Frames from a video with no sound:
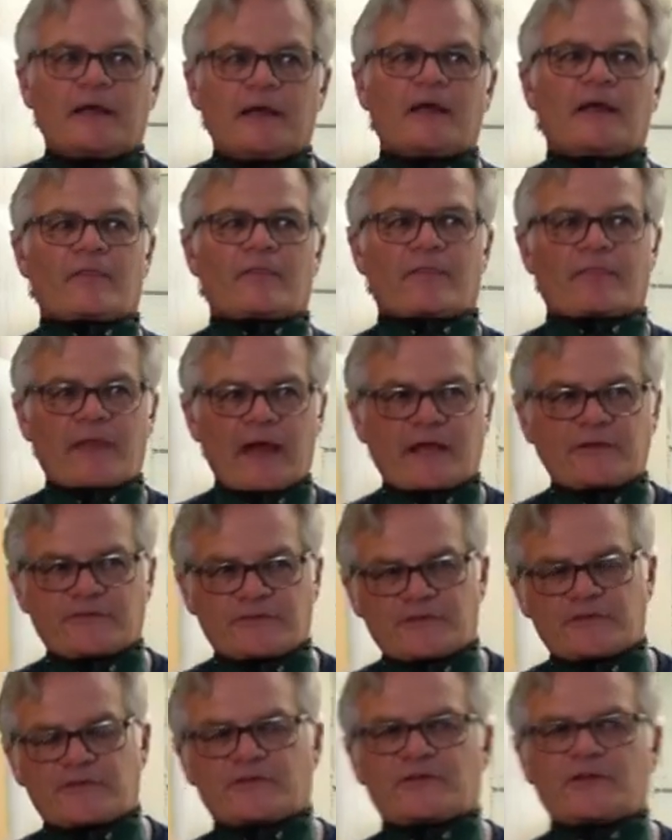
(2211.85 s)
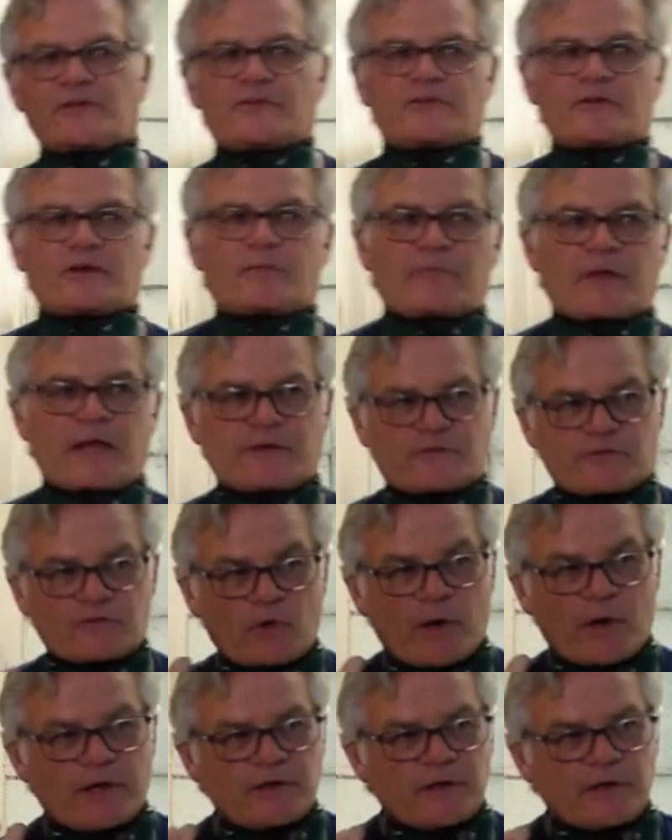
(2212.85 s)
That's the system that's going
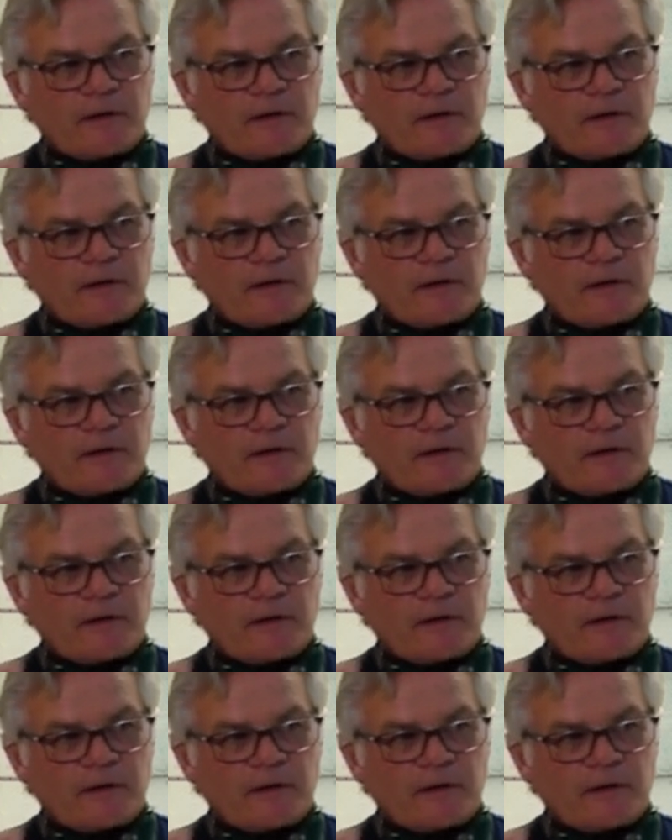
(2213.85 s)
to